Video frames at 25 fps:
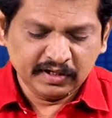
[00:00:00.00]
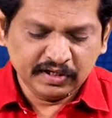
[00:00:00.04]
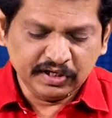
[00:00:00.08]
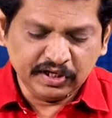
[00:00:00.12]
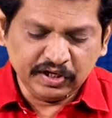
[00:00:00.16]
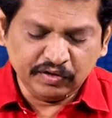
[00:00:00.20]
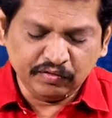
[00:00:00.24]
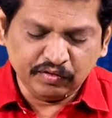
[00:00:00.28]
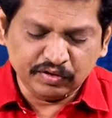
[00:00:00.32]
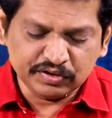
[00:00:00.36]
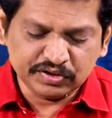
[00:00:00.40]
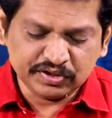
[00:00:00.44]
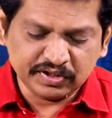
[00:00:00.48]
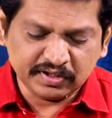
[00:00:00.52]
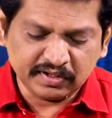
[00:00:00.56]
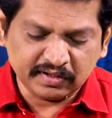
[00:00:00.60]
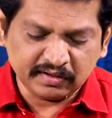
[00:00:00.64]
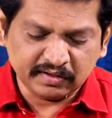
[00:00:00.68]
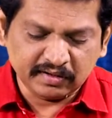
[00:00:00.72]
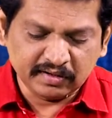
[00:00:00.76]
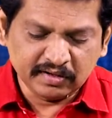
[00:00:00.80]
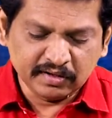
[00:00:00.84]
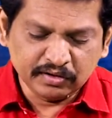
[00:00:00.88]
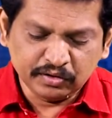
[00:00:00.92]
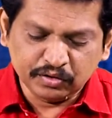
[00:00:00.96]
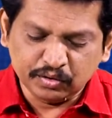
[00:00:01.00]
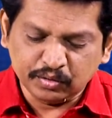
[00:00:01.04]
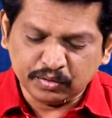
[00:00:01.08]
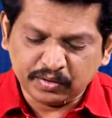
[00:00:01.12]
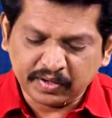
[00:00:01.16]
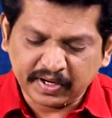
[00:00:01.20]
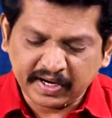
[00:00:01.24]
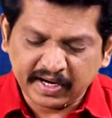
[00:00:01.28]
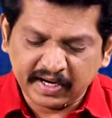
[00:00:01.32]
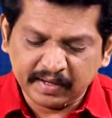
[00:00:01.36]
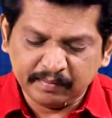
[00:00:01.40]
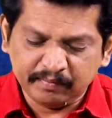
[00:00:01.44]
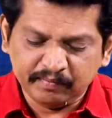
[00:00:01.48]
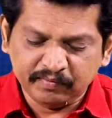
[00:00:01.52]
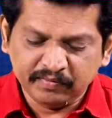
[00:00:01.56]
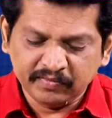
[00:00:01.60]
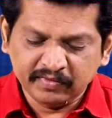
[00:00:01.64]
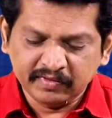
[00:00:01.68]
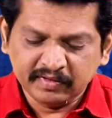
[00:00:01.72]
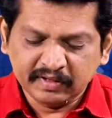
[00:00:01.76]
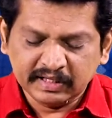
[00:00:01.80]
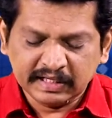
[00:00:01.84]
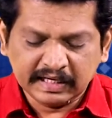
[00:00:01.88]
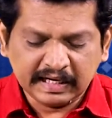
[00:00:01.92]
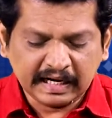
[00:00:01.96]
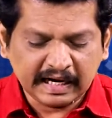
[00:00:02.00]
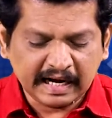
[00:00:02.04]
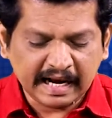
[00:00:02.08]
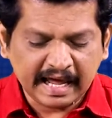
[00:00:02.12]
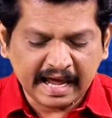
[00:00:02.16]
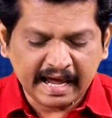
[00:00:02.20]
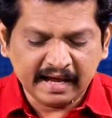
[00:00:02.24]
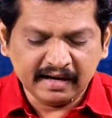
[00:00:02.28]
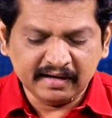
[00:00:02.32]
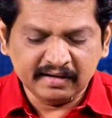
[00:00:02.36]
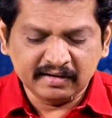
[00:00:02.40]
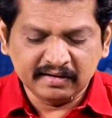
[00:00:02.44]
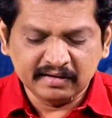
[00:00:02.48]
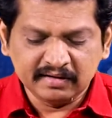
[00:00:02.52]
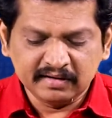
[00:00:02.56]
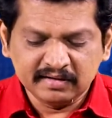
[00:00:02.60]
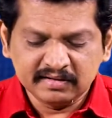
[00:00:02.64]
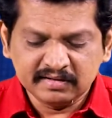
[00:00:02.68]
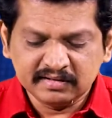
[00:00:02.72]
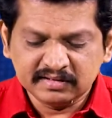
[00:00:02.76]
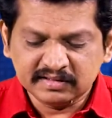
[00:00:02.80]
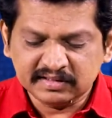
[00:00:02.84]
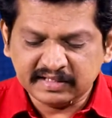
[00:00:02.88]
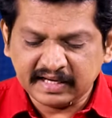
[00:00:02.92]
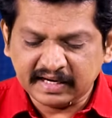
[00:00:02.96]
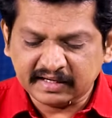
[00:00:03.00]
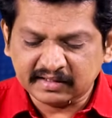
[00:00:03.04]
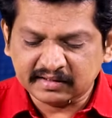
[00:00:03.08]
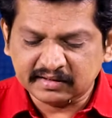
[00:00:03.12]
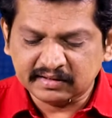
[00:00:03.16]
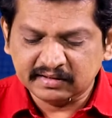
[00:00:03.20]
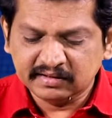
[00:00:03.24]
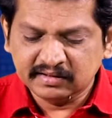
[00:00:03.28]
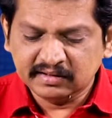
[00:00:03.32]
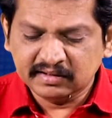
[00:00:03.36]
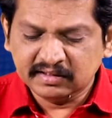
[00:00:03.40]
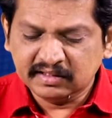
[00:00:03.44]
Devotion to tribe, clan, sect,